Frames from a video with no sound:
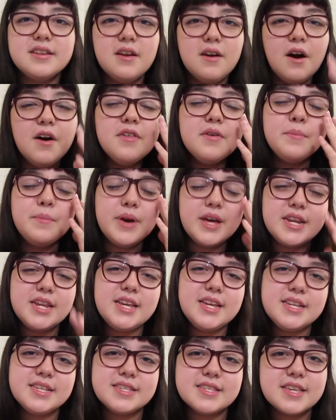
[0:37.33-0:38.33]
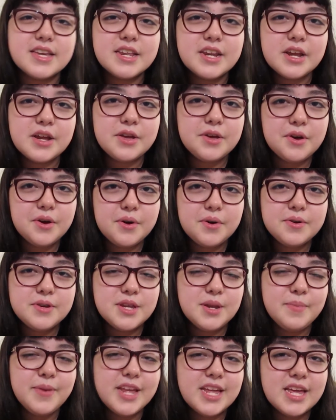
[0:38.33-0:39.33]
all the money is going to go
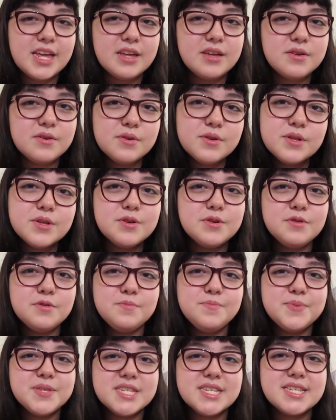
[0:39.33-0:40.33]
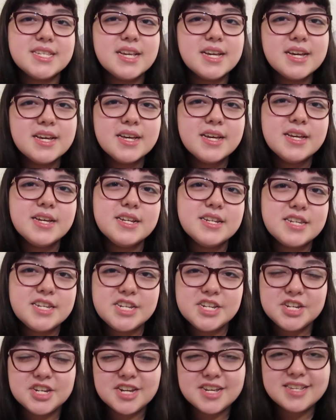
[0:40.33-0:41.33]
to making hula hoops.
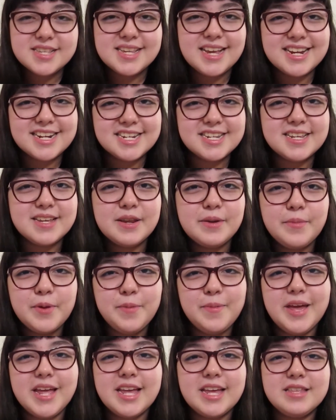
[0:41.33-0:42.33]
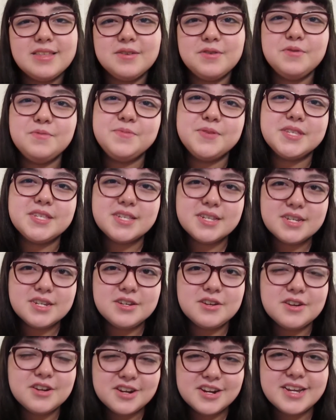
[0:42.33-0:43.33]
Tisha is actually going to be making the hoops
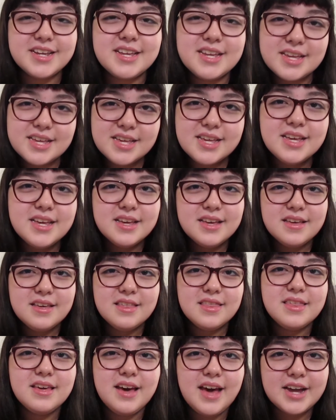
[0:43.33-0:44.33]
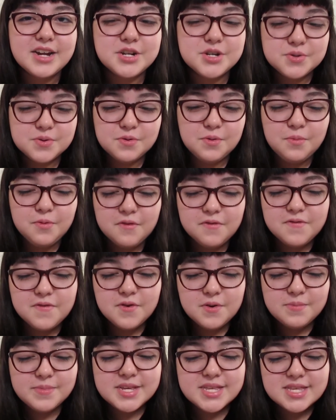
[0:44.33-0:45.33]
during the actual
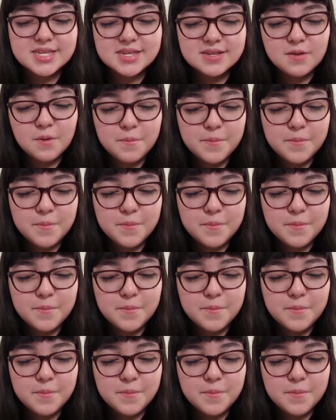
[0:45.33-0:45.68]
performance.